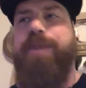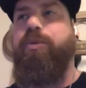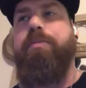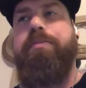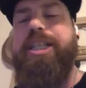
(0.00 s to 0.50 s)
like
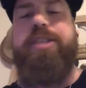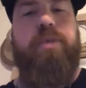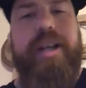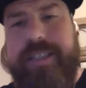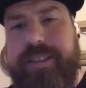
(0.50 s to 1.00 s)
we're best
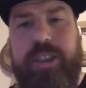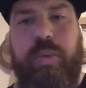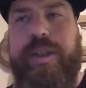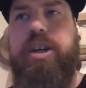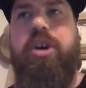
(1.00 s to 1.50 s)
friends. You know,
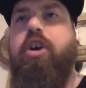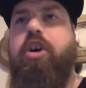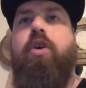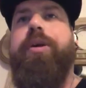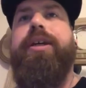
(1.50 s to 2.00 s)
we
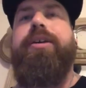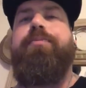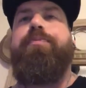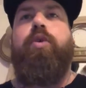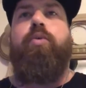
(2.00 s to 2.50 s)
we
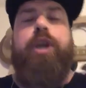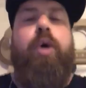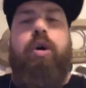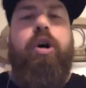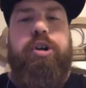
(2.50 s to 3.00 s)
we don't
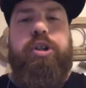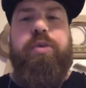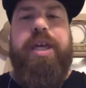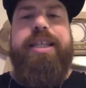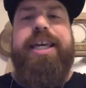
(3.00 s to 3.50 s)
argue.
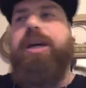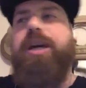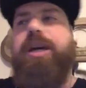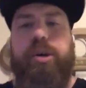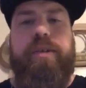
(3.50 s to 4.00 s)
They they
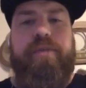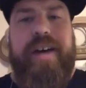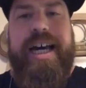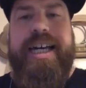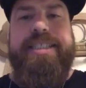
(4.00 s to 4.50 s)
come to me
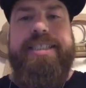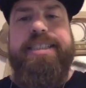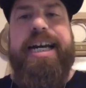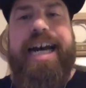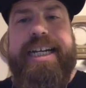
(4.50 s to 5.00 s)
for
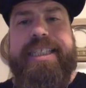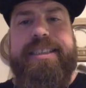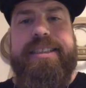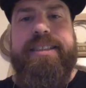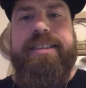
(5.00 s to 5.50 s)
advice and
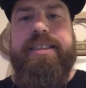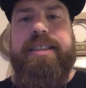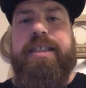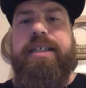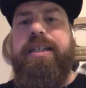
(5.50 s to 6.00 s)
guidance.
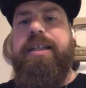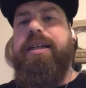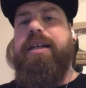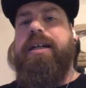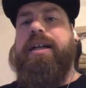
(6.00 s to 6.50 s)

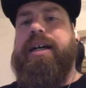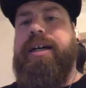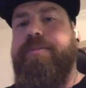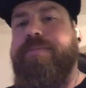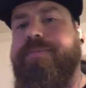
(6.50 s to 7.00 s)

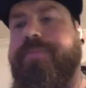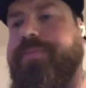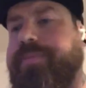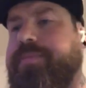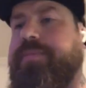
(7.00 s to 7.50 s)

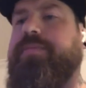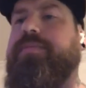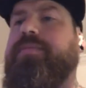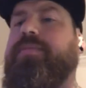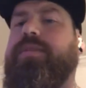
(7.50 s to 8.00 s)
Um,
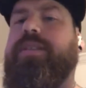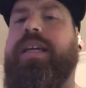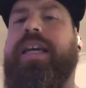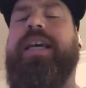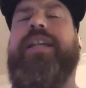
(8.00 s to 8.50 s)

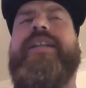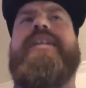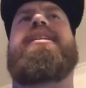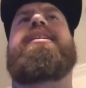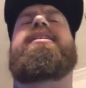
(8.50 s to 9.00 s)
and